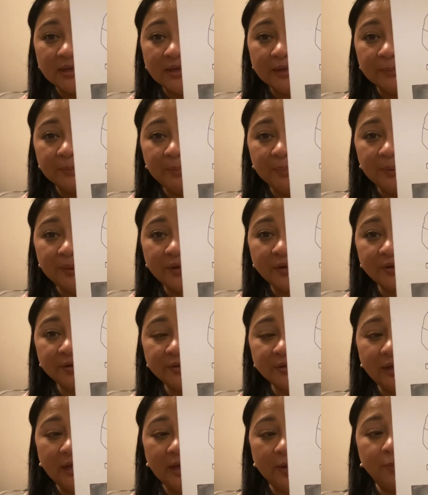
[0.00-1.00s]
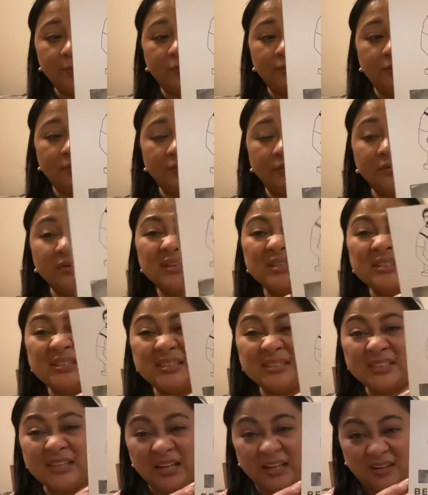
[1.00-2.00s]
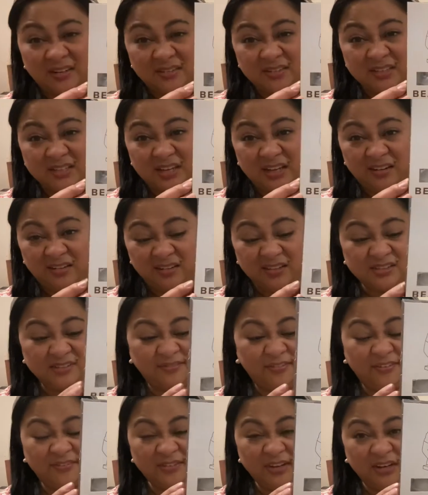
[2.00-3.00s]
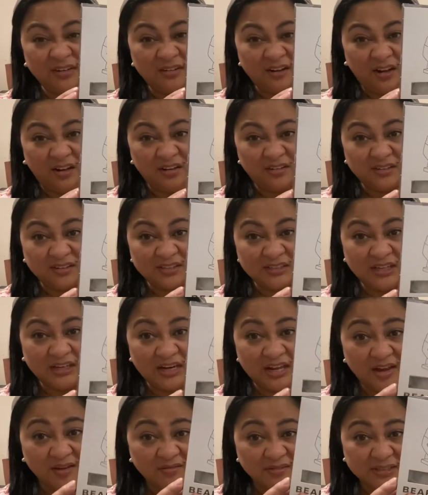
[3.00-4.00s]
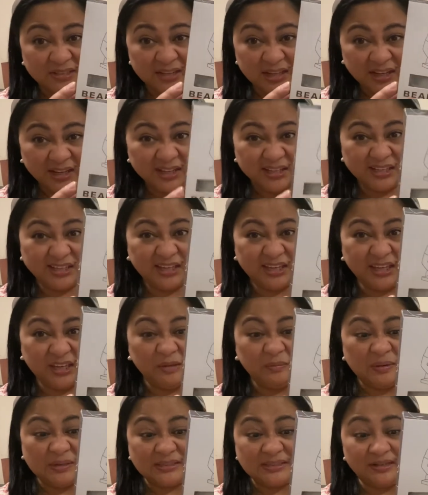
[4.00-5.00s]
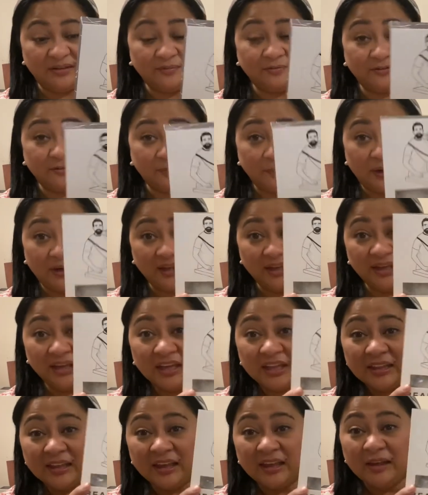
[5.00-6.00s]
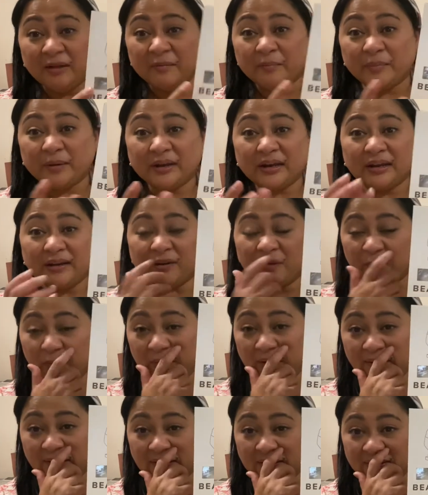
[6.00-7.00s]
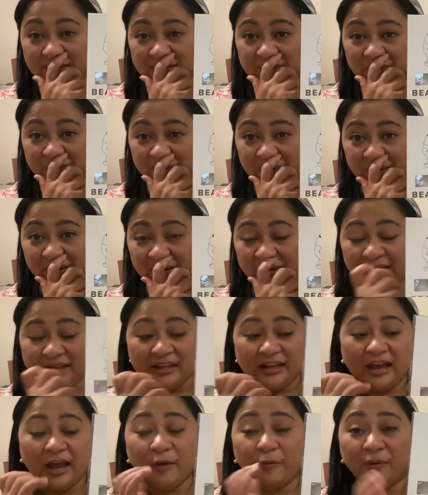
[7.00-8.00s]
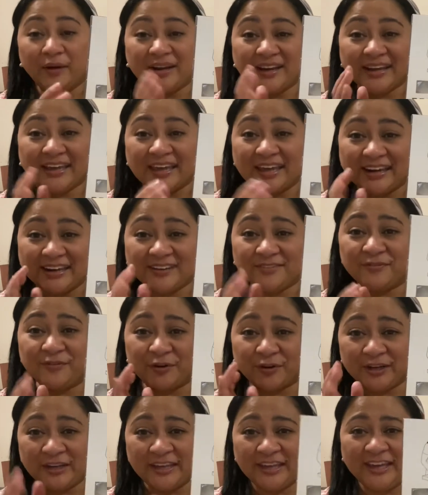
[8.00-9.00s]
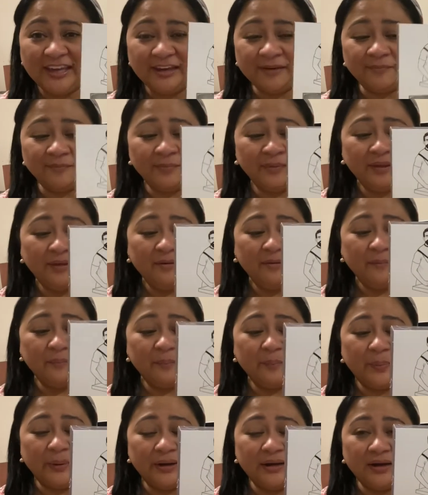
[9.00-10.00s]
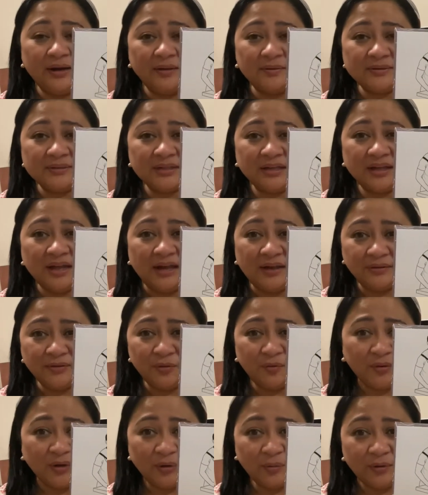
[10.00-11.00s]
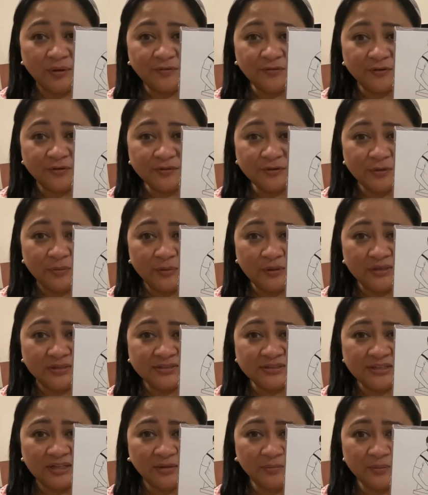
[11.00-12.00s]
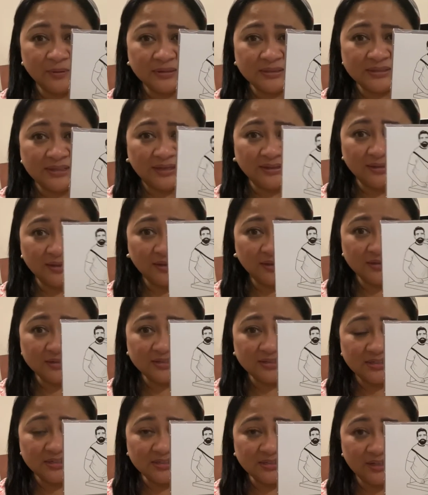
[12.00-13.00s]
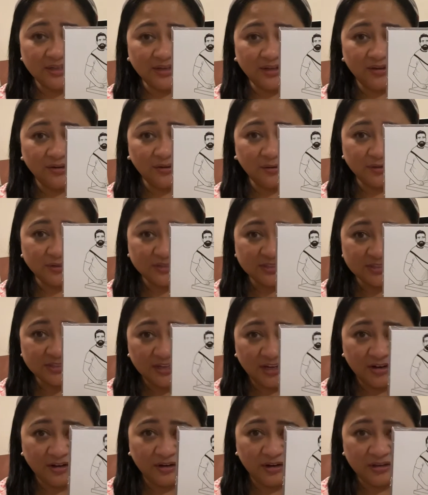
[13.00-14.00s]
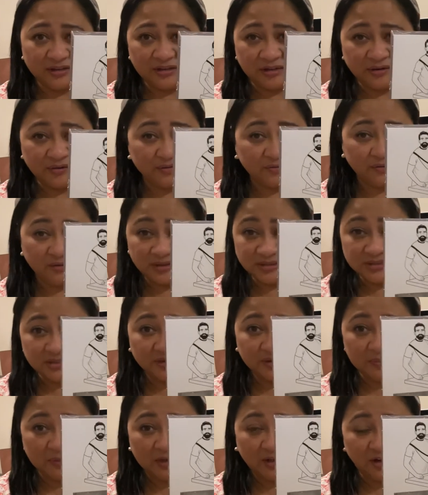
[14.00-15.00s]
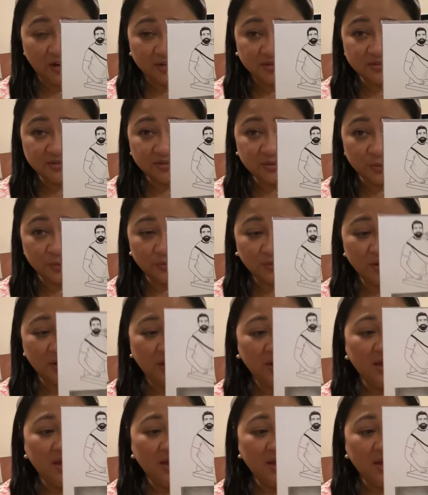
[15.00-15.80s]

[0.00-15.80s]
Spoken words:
Beard apron. This is not on sale. It's $15. And I was like kicking myself for buying it. But I don't want it to be, I wanna get it for him. But I was like, I don't wanna wait for it to be on sale, because I think it's just like, you know, it's there and then it's gonna be gone soon.